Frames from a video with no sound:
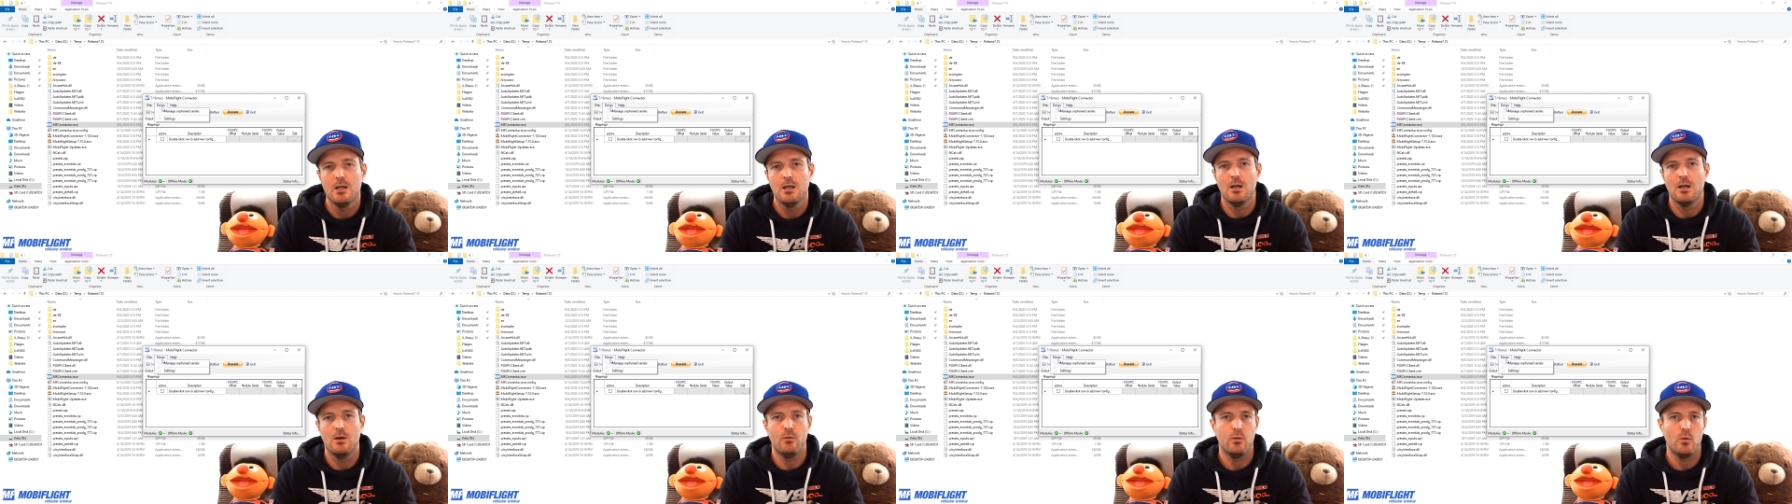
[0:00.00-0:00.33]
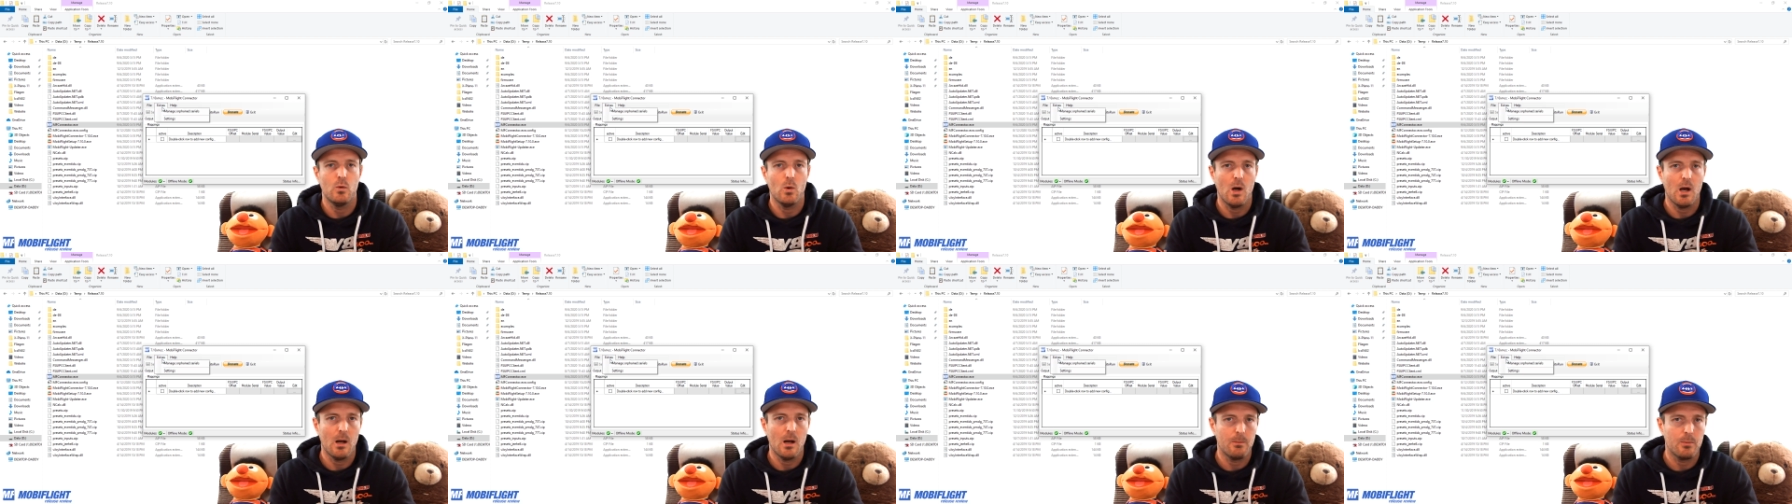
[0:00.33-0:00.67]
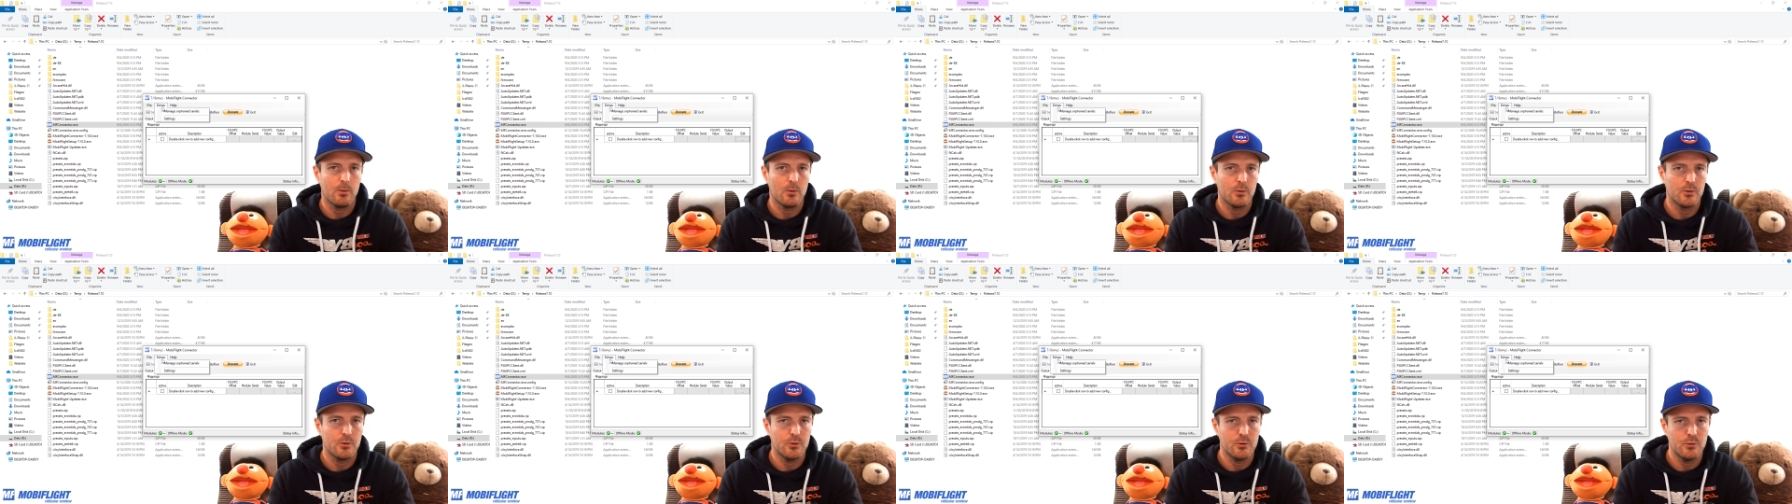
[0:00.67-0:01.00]
If you
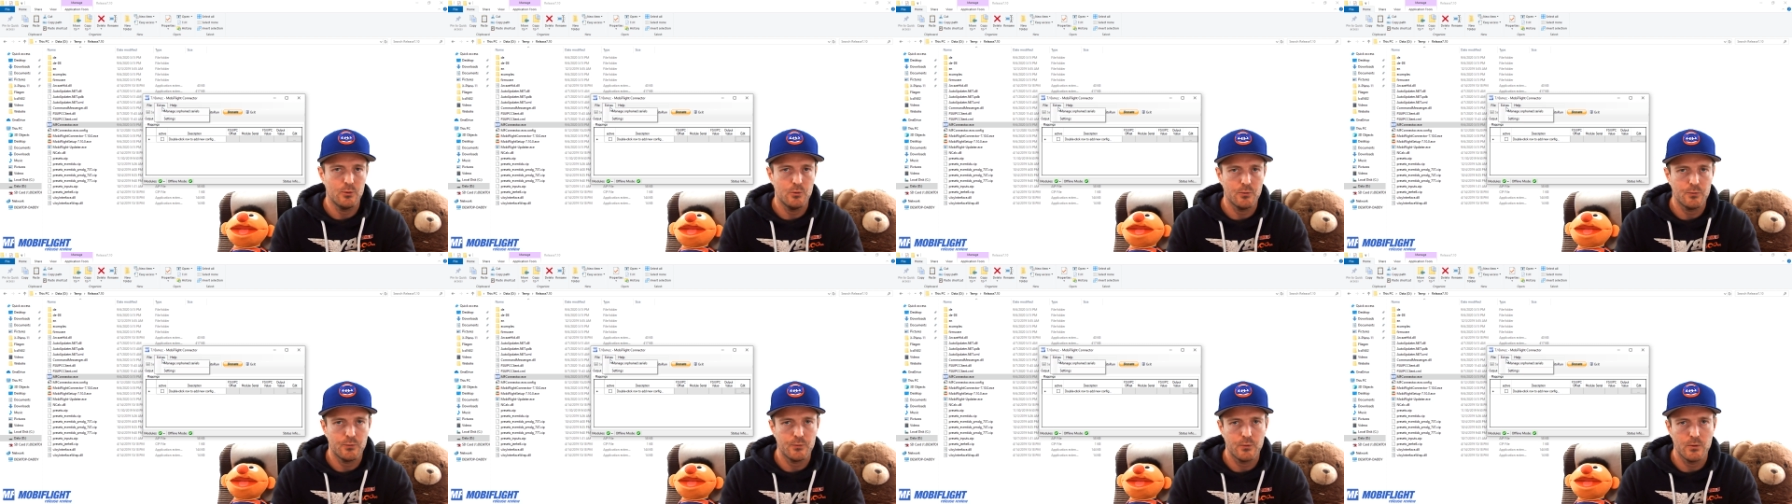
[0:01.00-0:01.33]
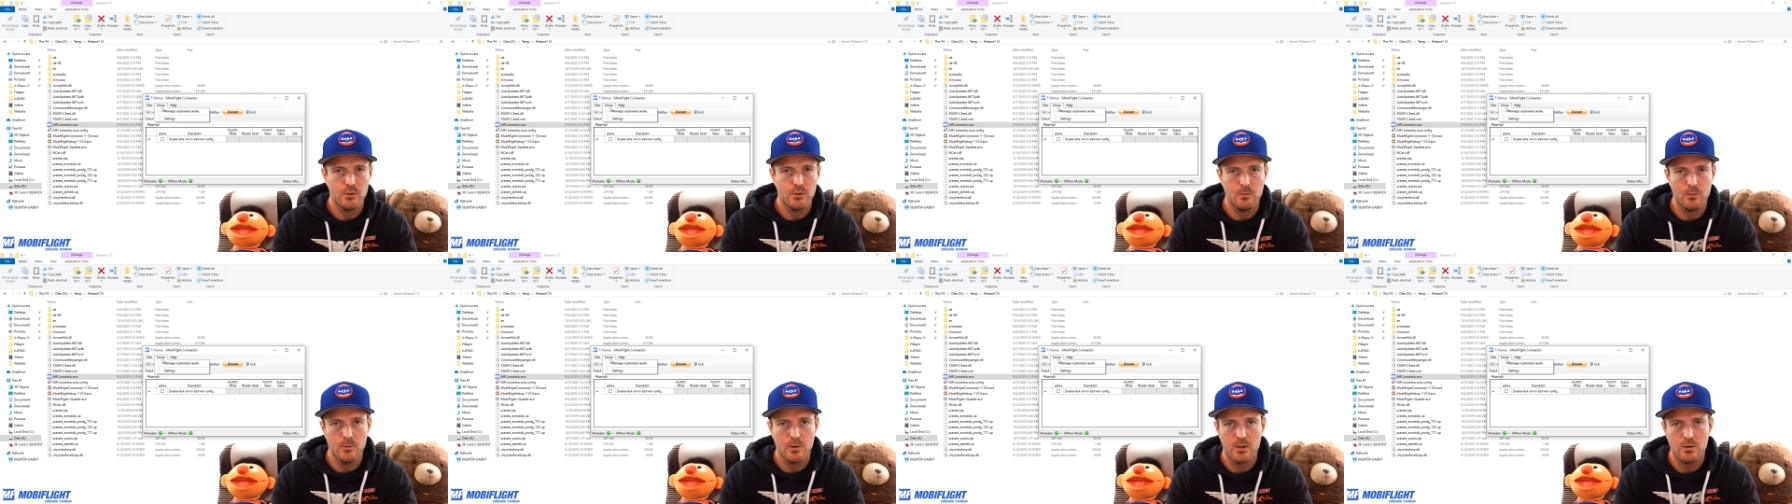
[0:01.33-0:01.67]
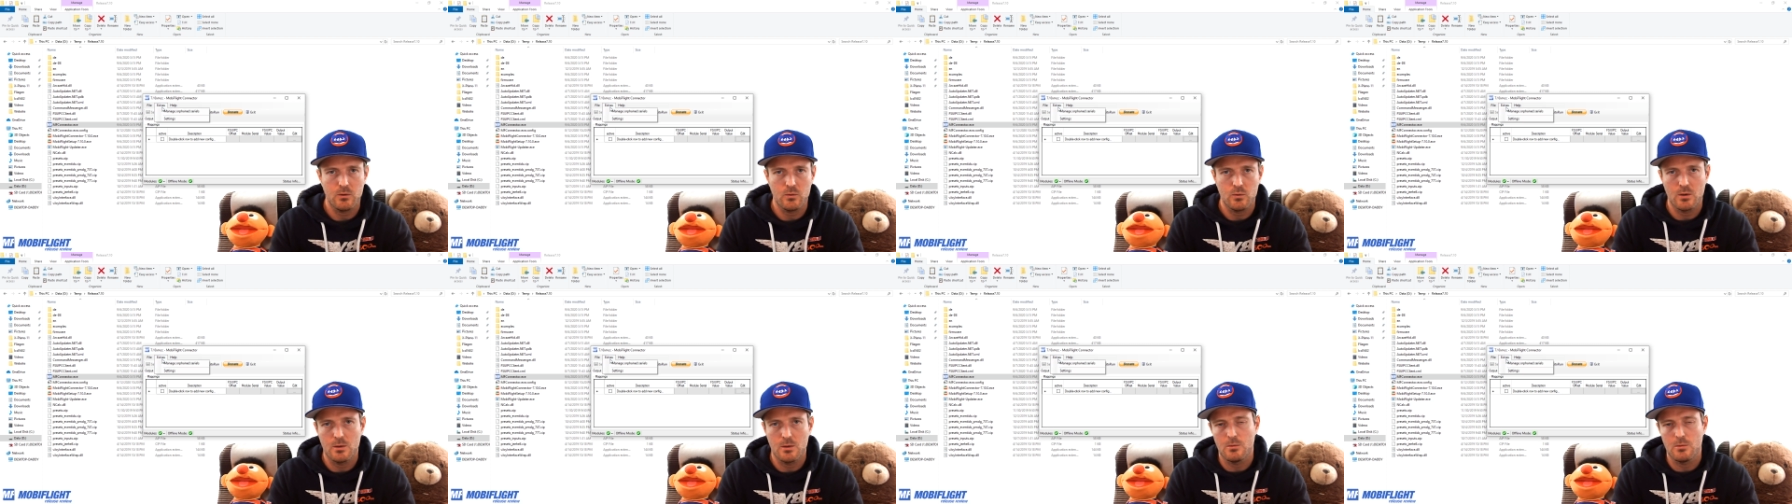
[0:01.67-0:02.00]
upload a new firmware
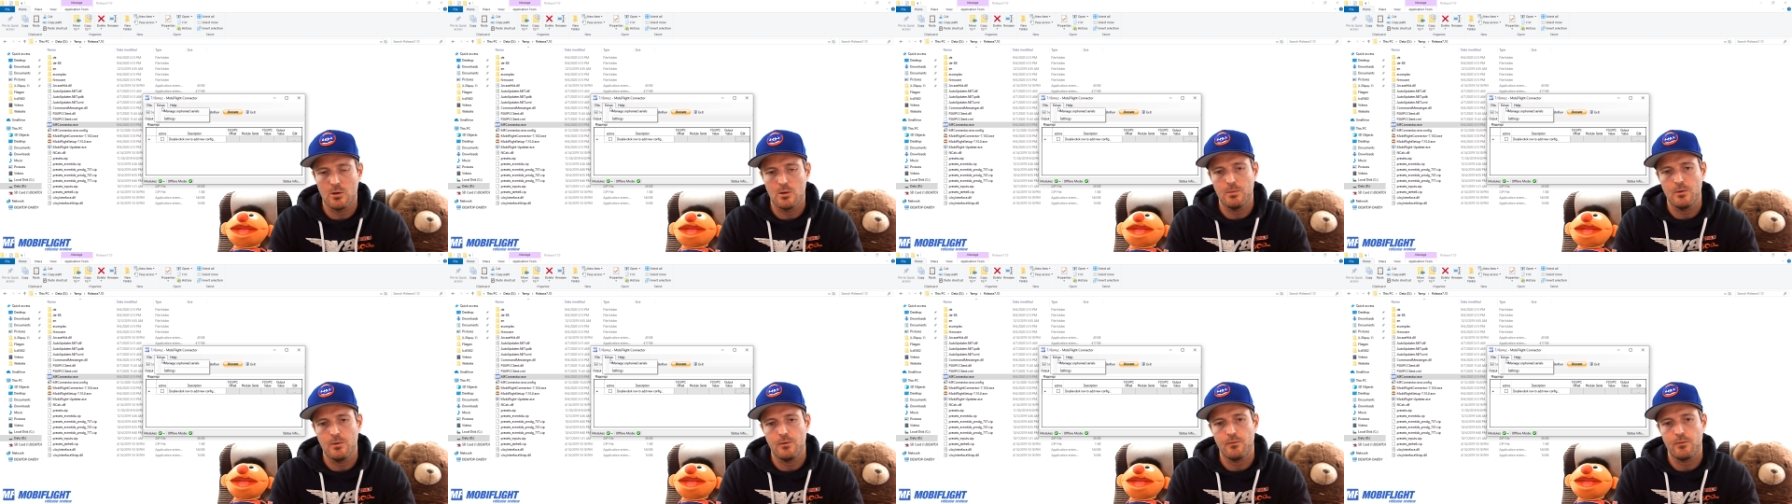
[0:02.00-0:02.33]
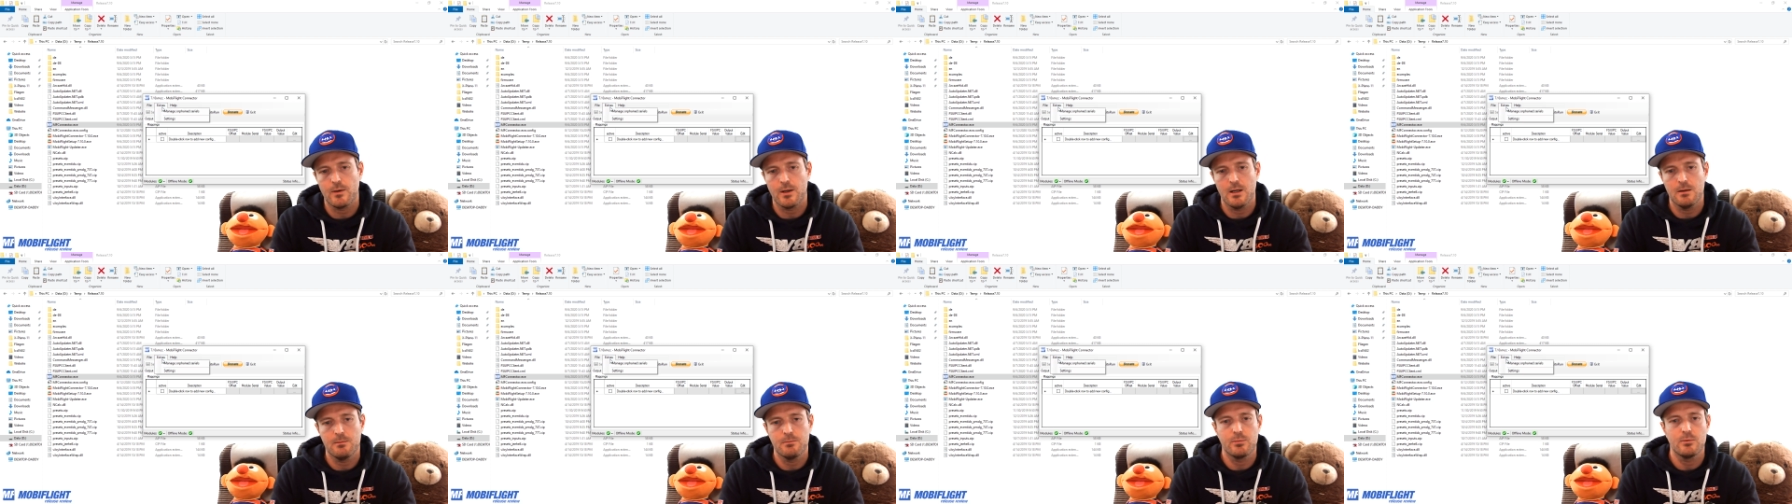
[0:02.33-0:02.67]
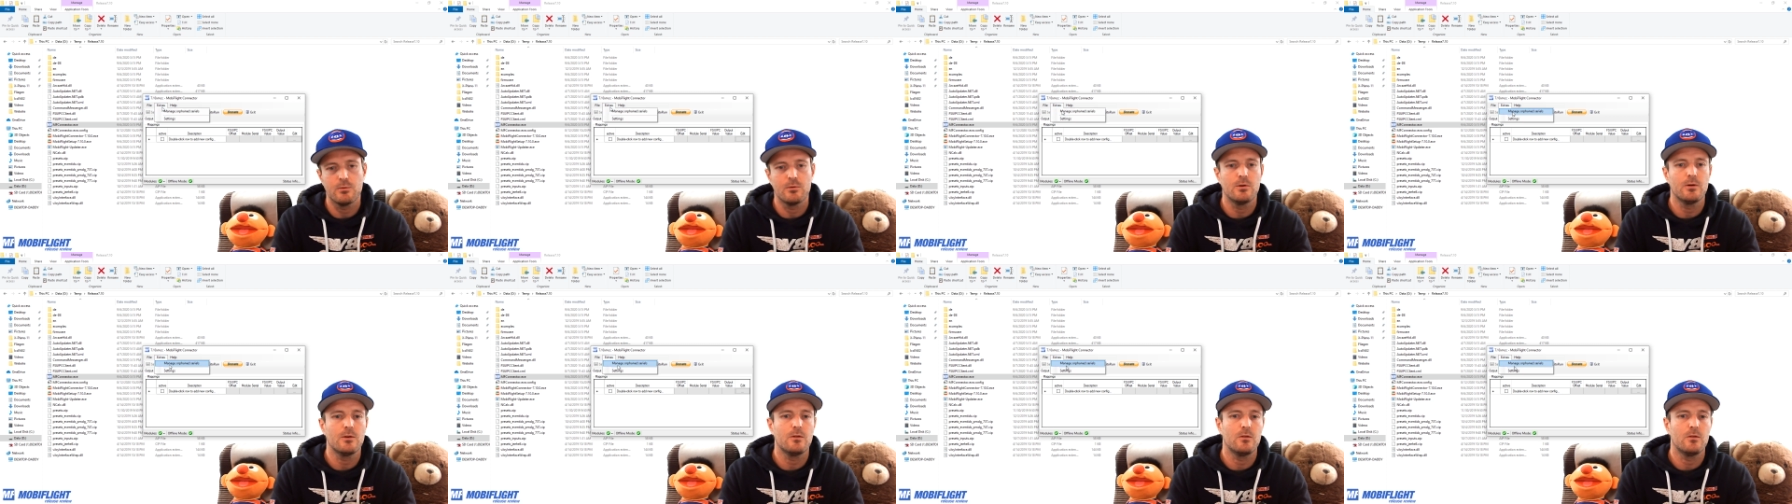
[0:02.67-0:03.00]
to the MobiFlight
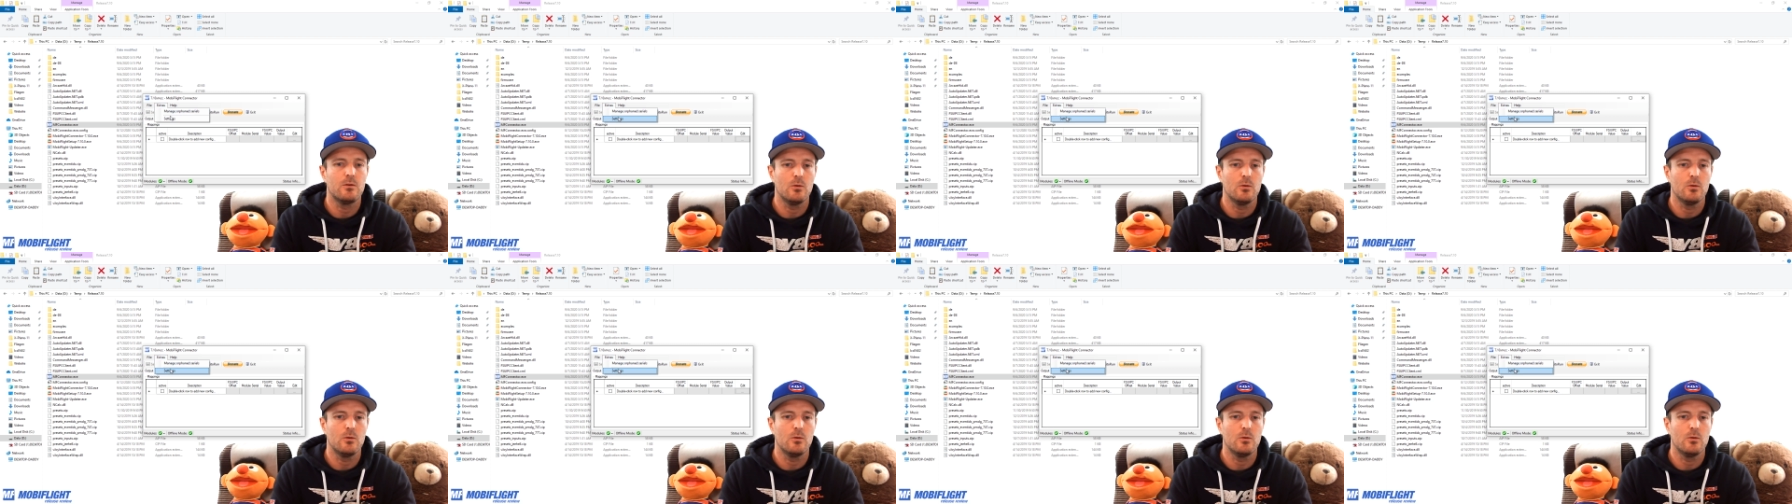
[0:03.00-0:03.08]
boards,